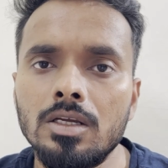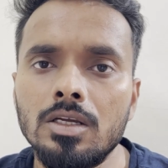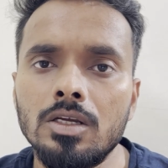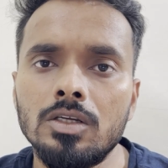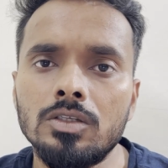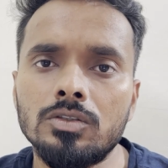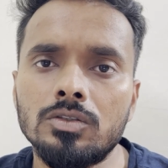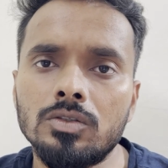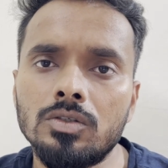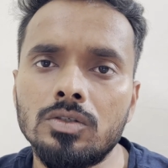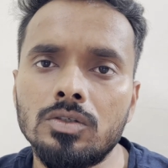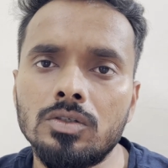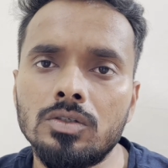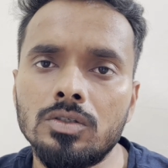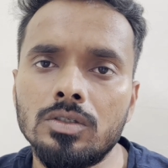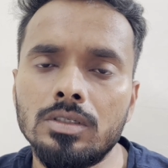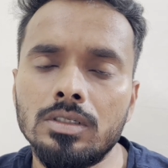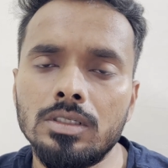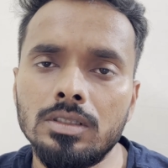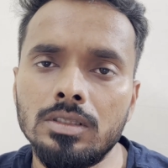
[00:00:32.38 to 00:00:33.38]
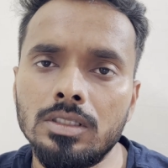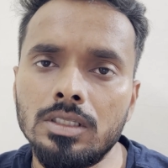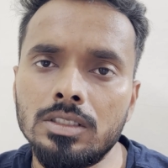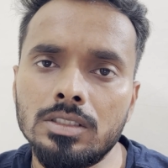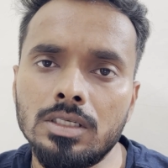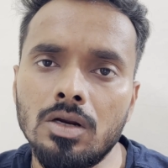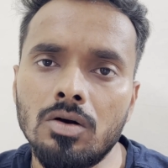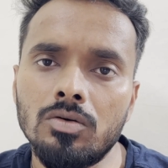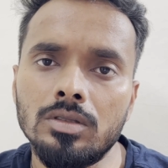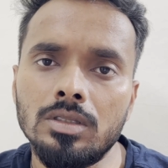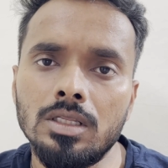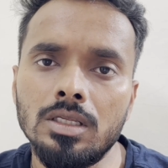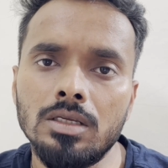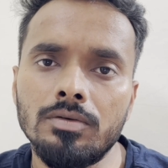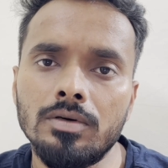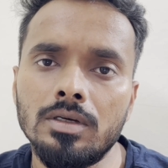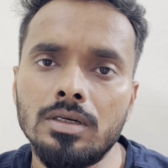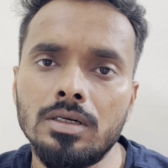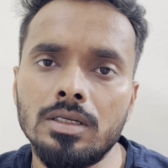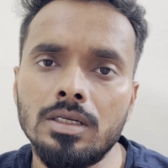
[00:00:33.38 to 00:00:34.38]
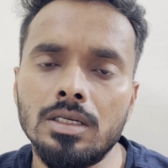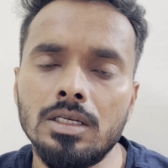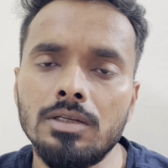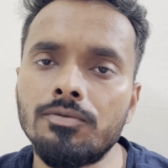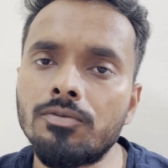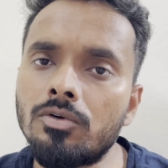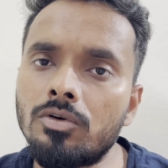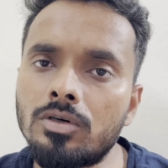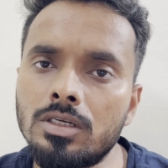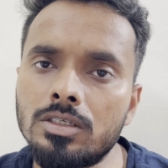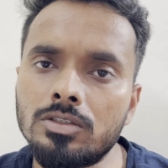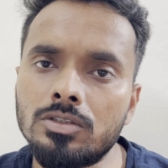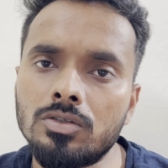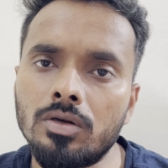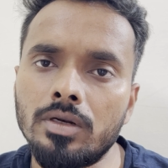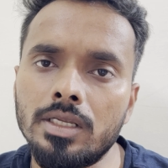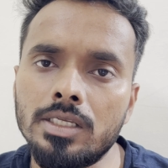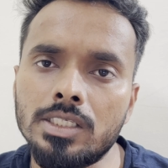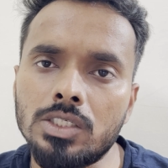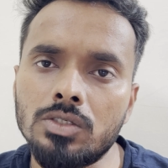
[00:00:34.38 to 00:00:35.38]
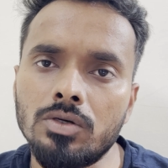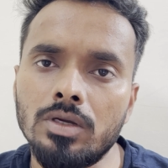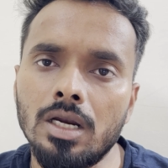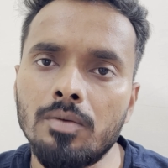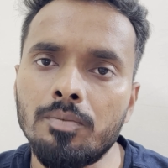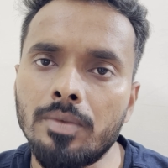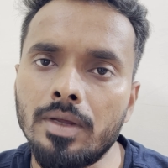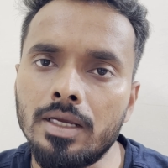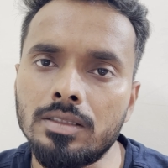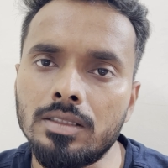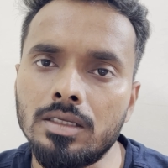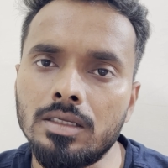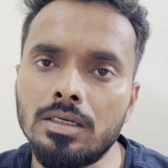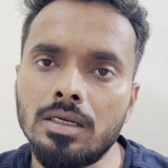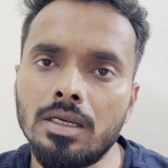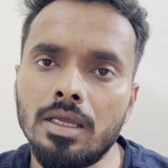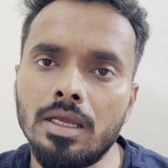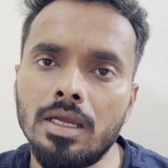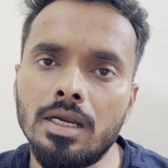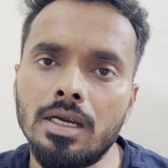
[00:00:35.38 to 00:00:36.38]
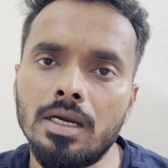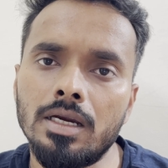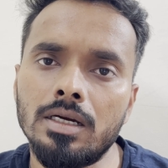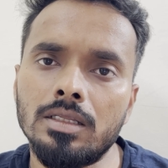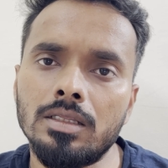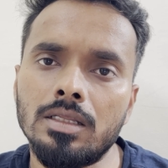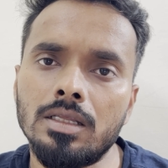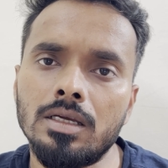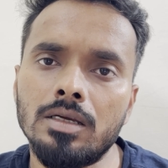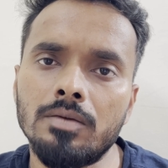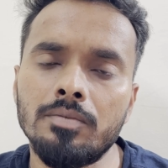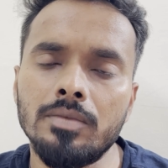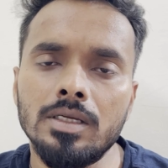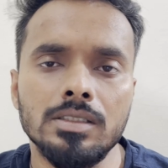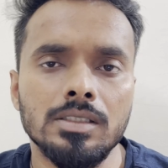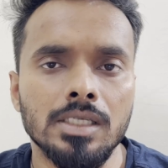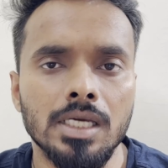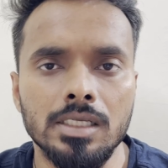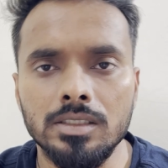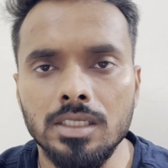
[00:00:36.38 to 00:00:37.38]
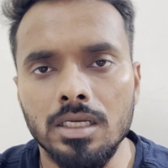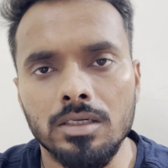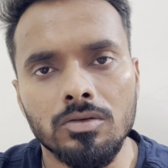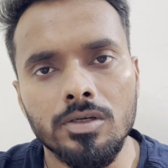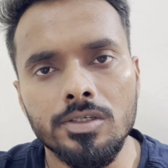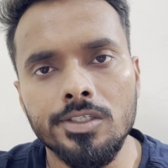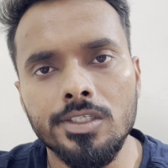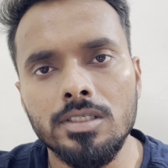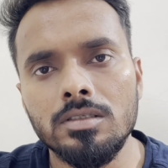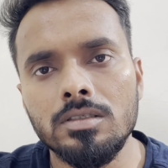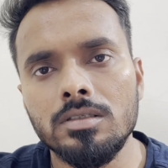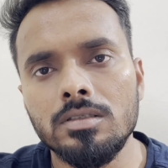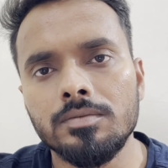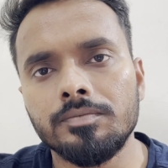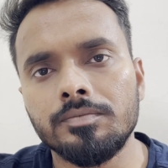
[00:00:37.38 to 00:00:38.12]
So in this round, they were really focused on SQL and Python and the basic HR questions.